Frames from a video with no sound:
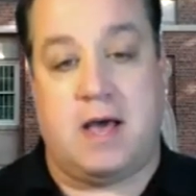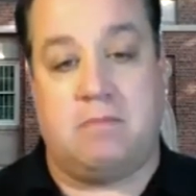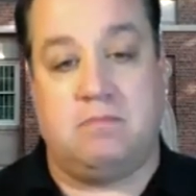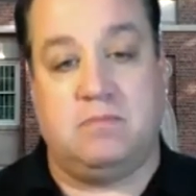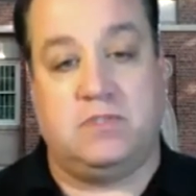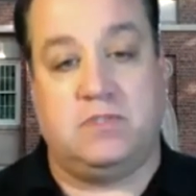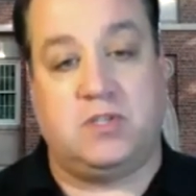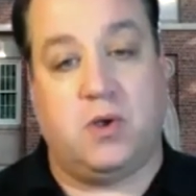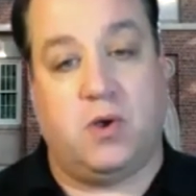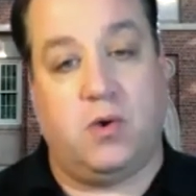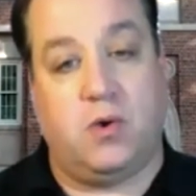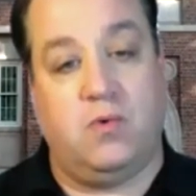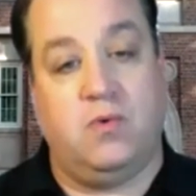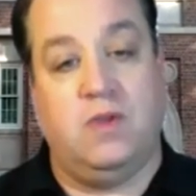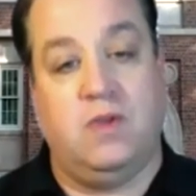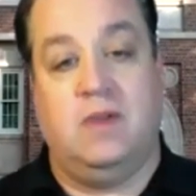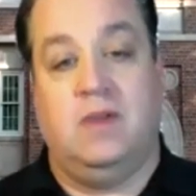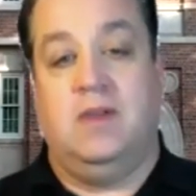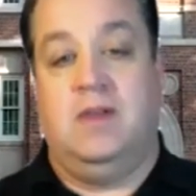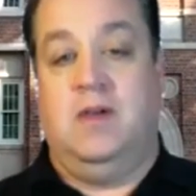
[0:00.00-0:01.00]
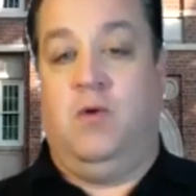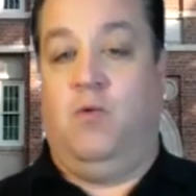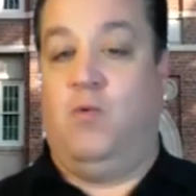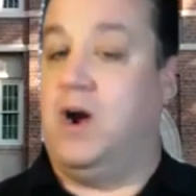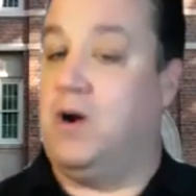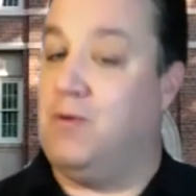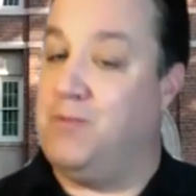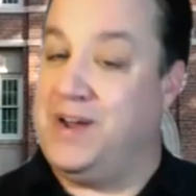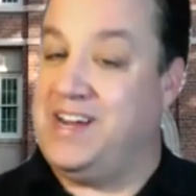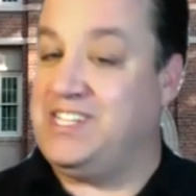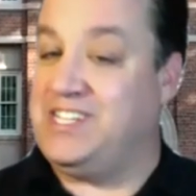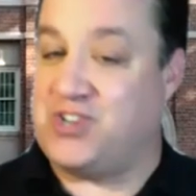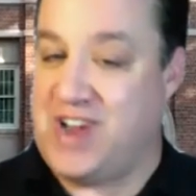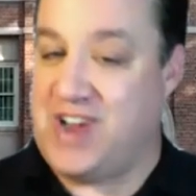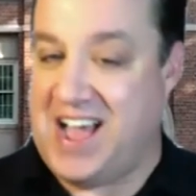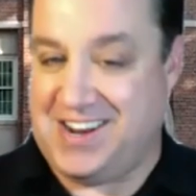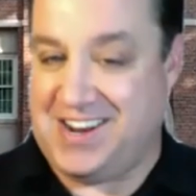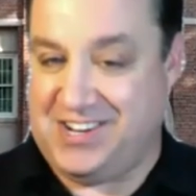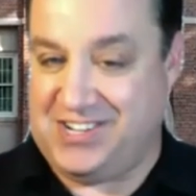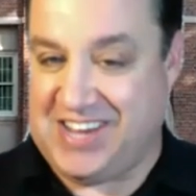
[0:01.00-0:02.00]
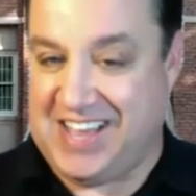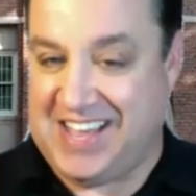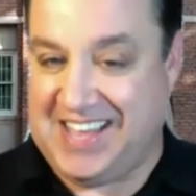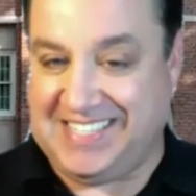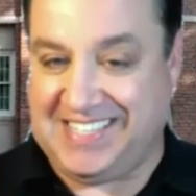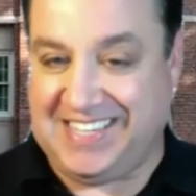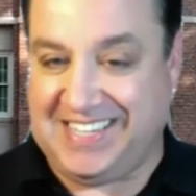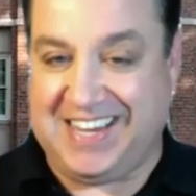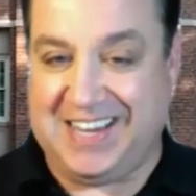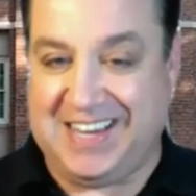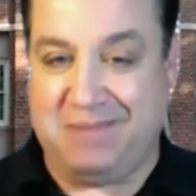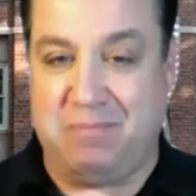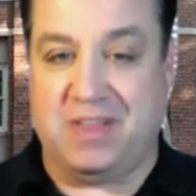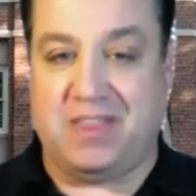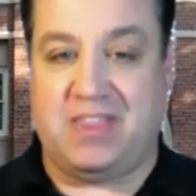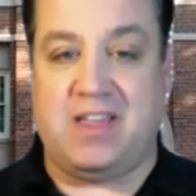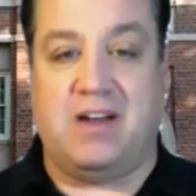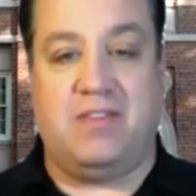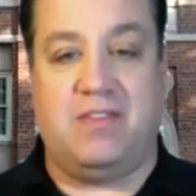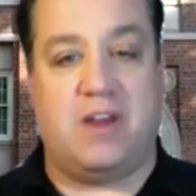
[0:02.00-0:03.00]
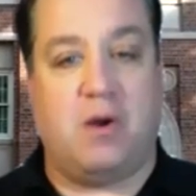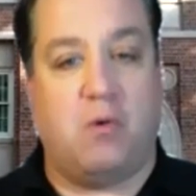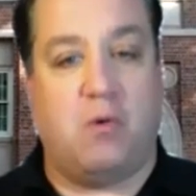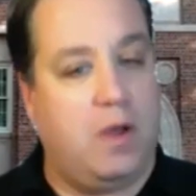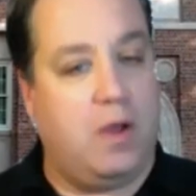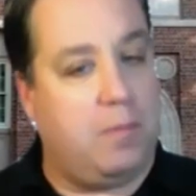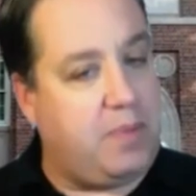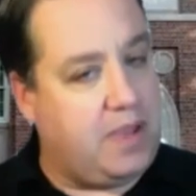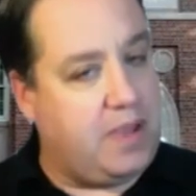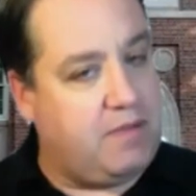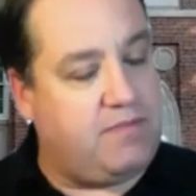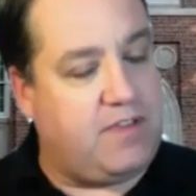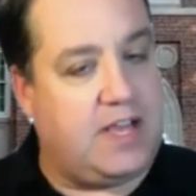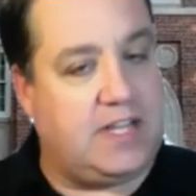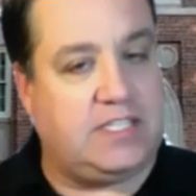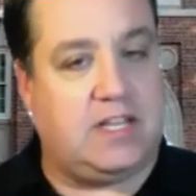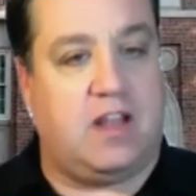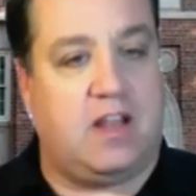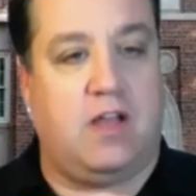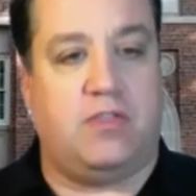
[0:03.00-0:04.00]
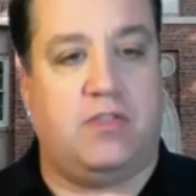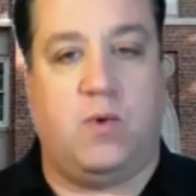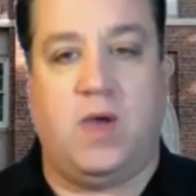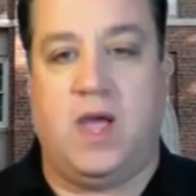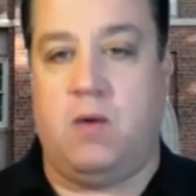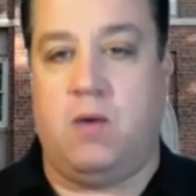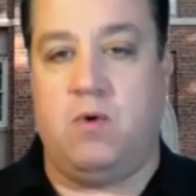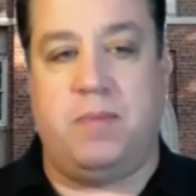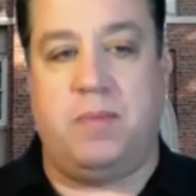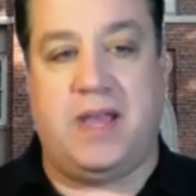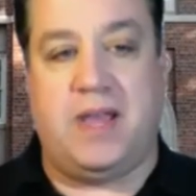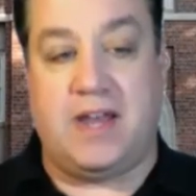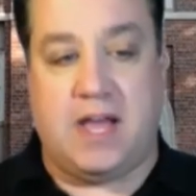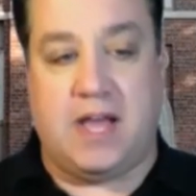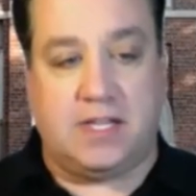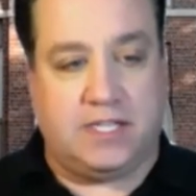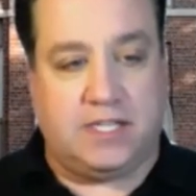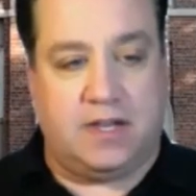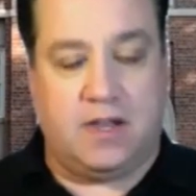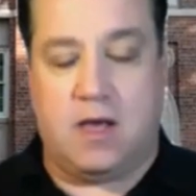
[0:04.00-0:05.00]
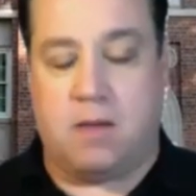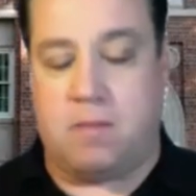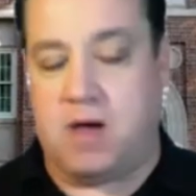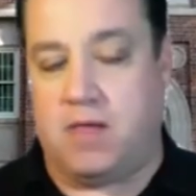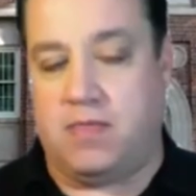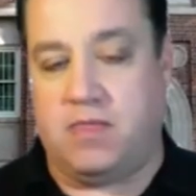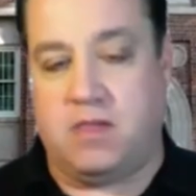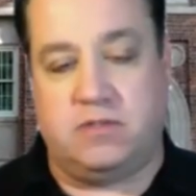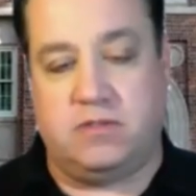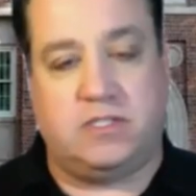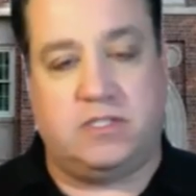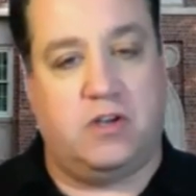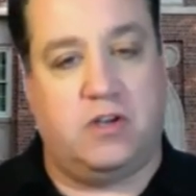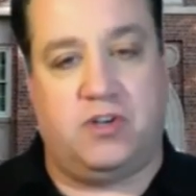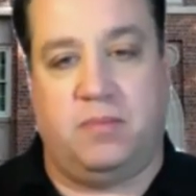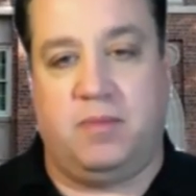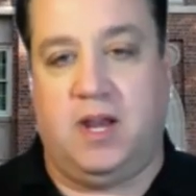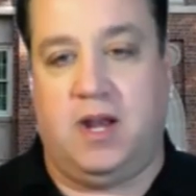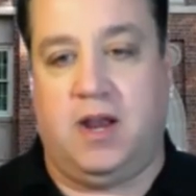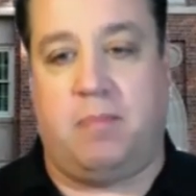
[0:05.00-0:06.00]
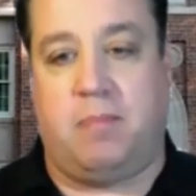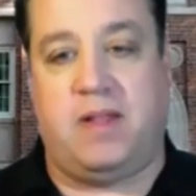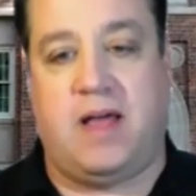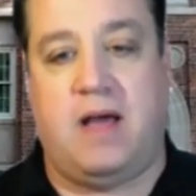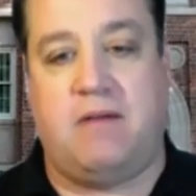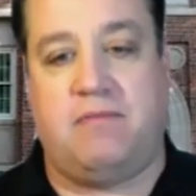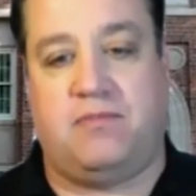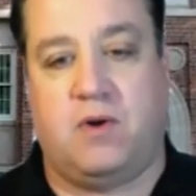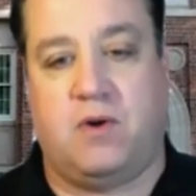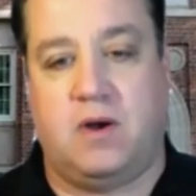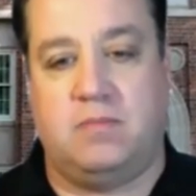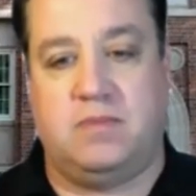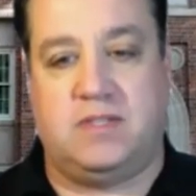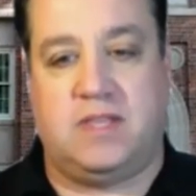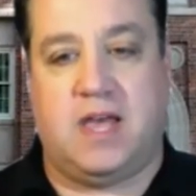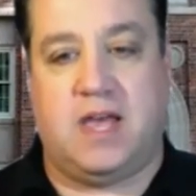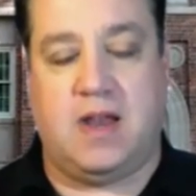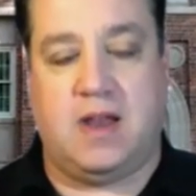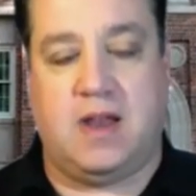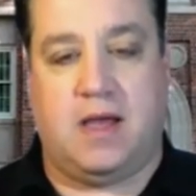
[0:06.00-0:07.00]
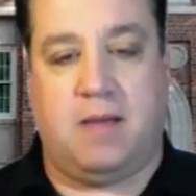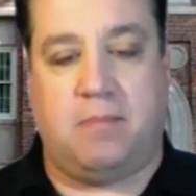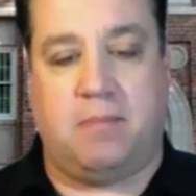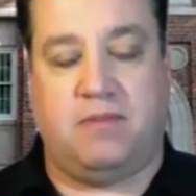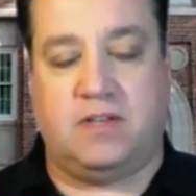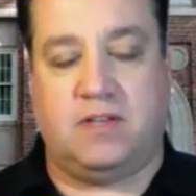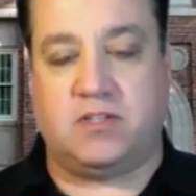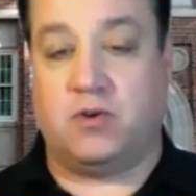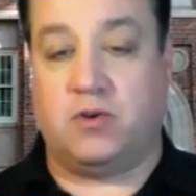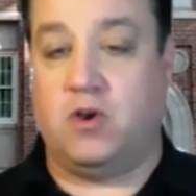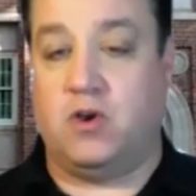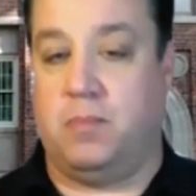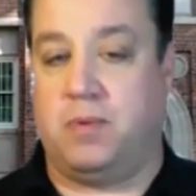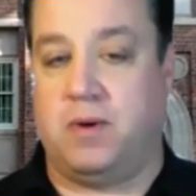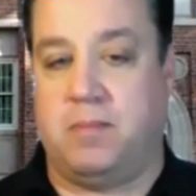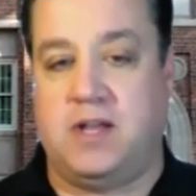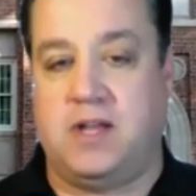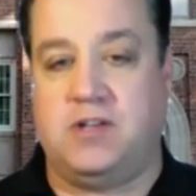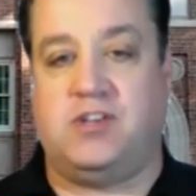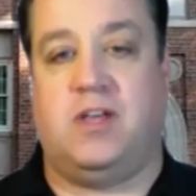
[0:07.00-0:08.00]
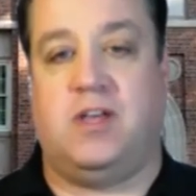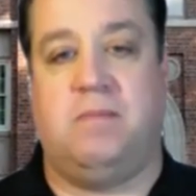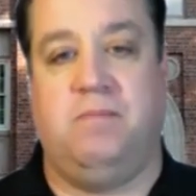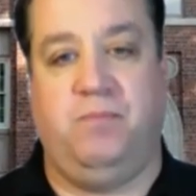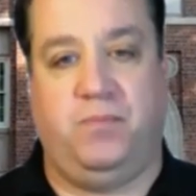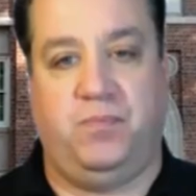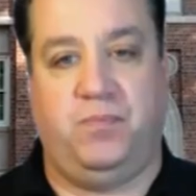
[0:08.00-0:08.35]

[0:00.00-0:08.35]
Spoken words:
So we're re-strategizing, but there will be events along the way. We'll be announcing them on those social media platforms that Professor Cooper mentioned.